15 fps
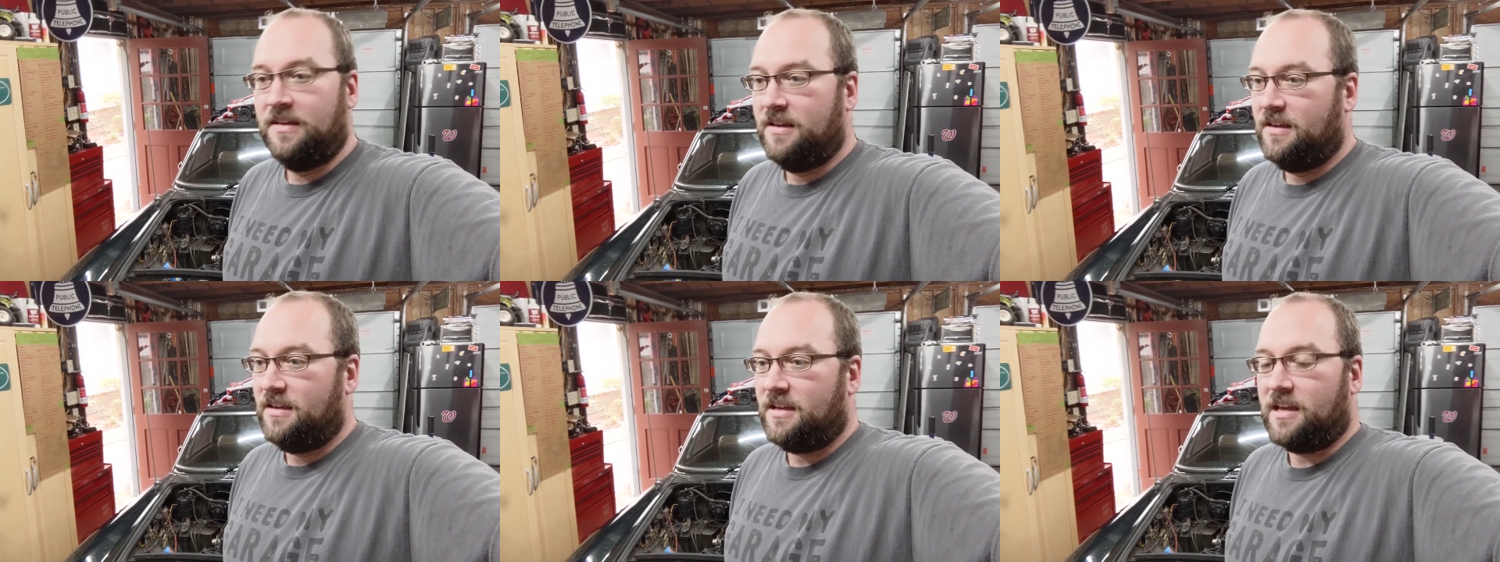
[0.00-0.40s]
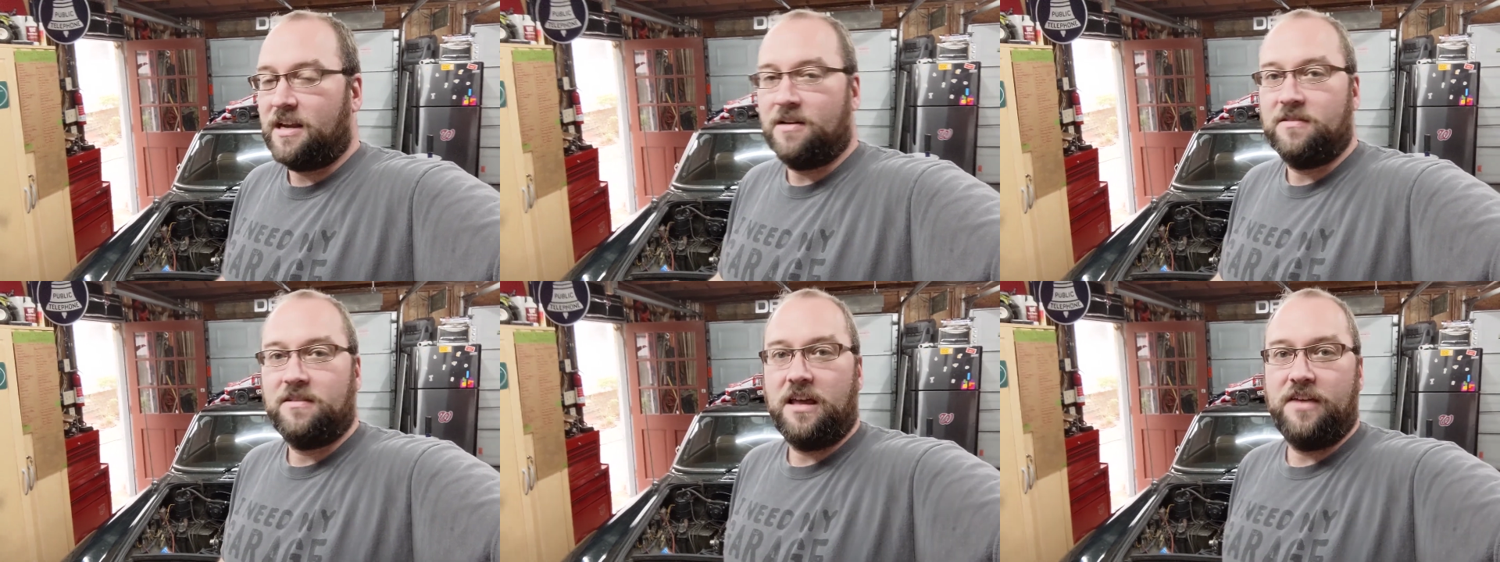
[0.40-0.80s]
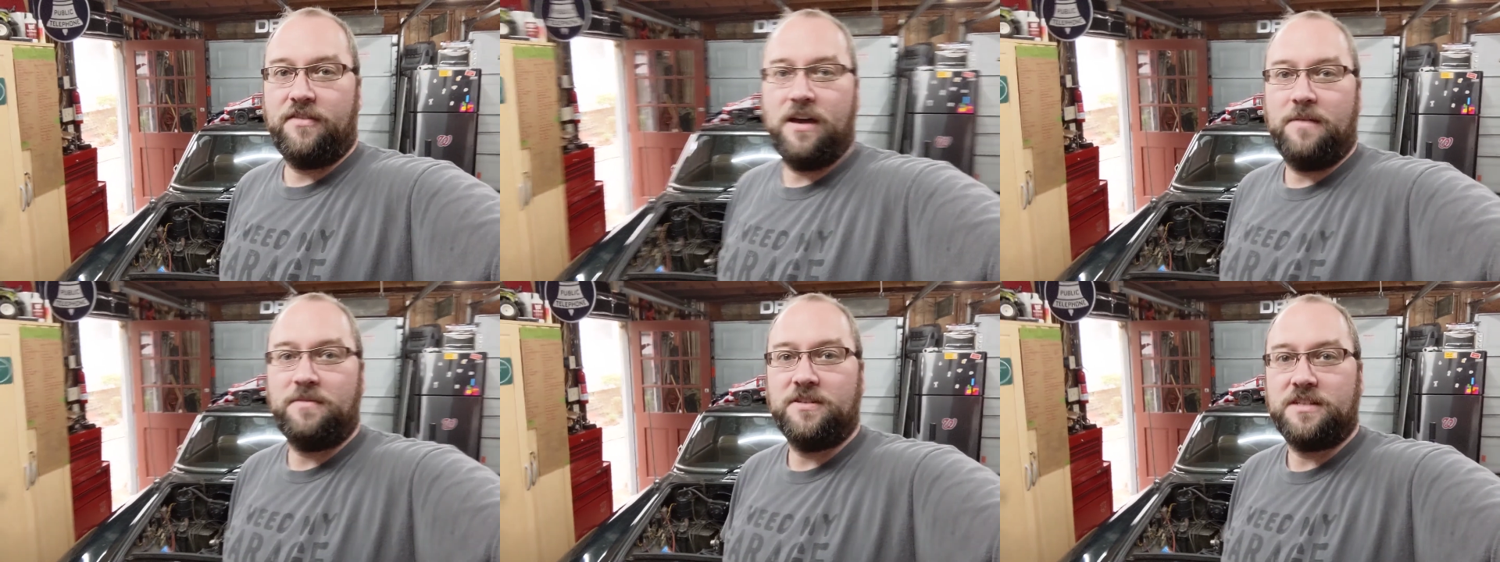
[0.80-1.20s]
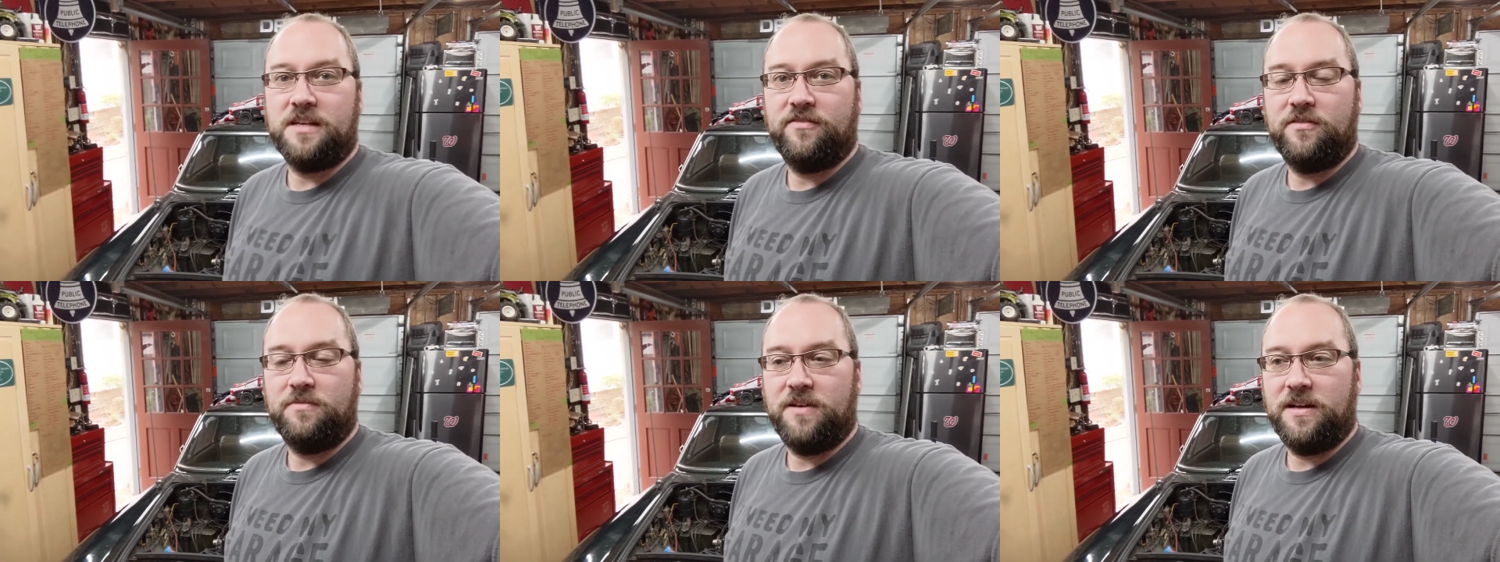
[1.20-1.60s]
You know, life happens to
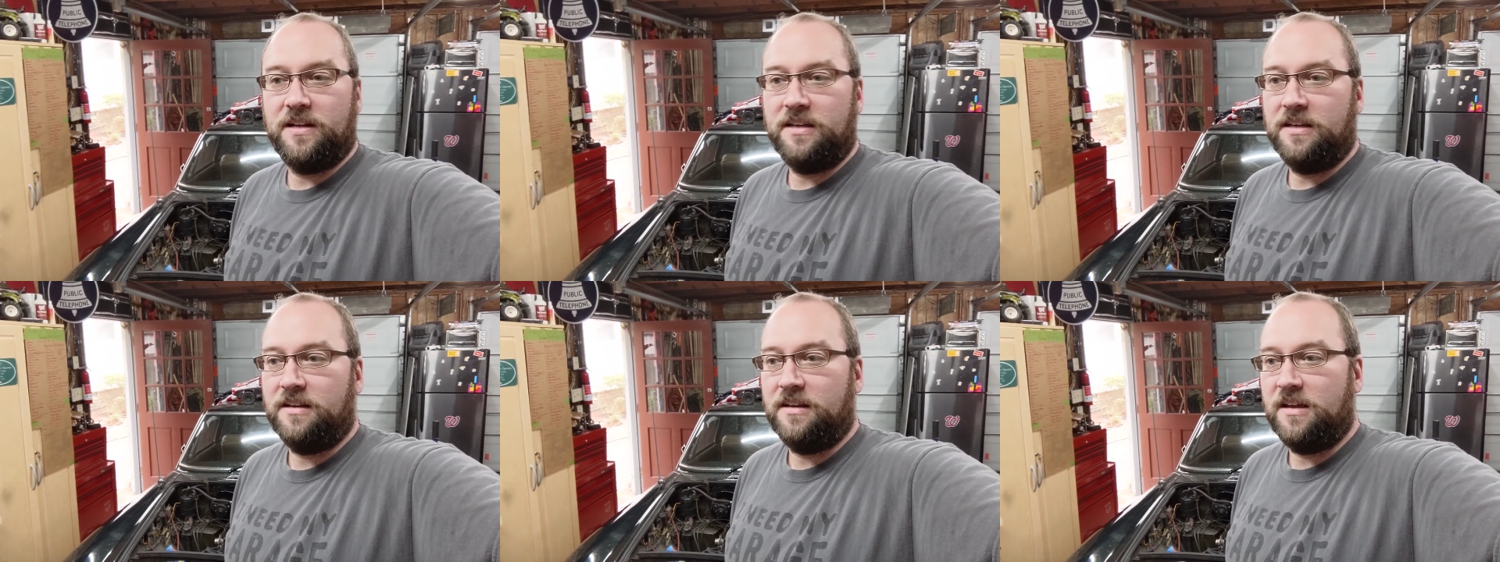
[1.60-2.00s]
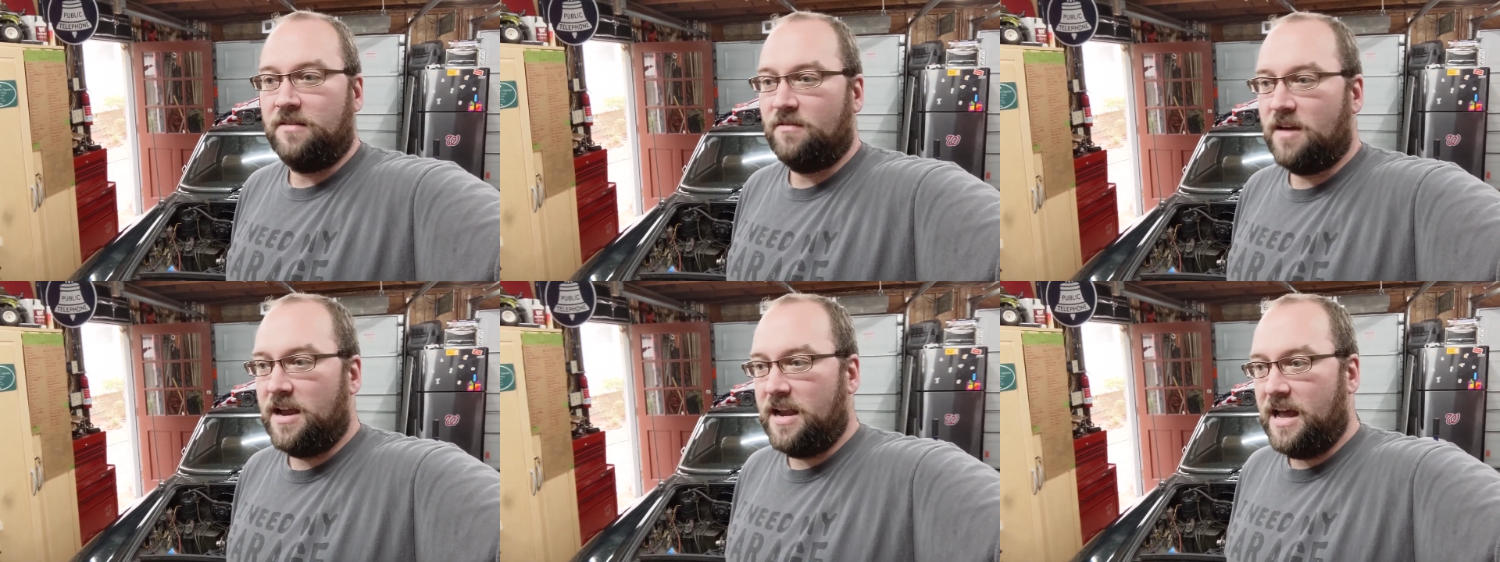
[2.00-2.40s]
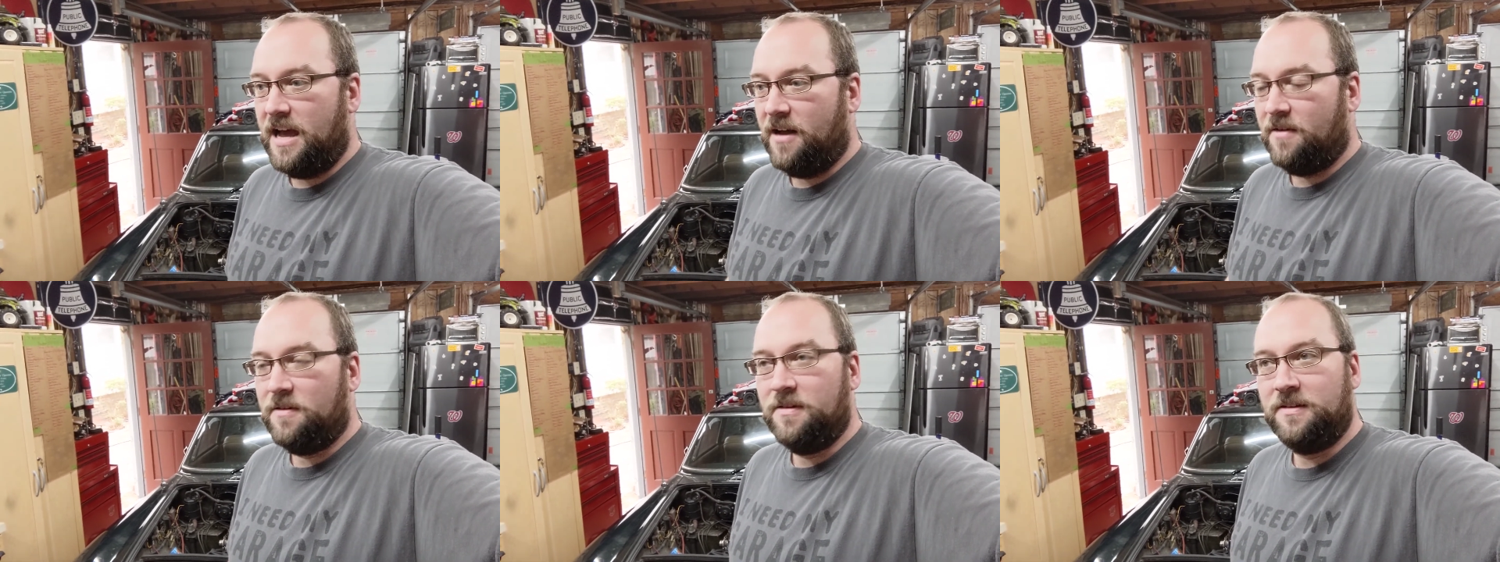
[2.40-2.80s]
everybody, and right now,